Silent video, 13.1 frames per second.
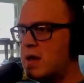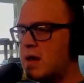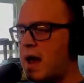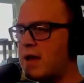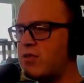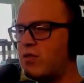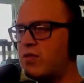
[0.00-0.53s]

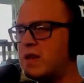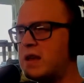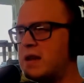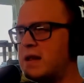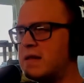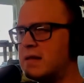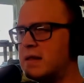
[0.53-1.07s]
I just think he
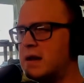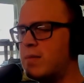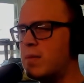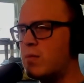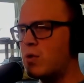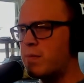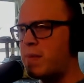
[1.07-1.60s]
needs a little bit
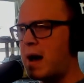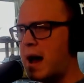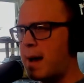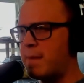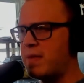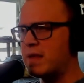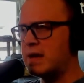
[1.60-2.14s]
more
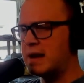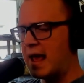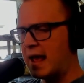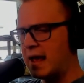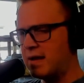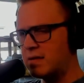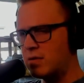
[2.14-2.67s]
pop in the
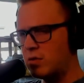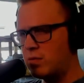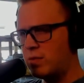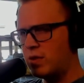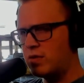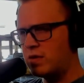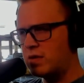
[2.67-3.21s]
legs
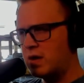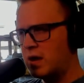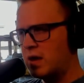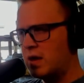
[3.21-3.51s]
almost.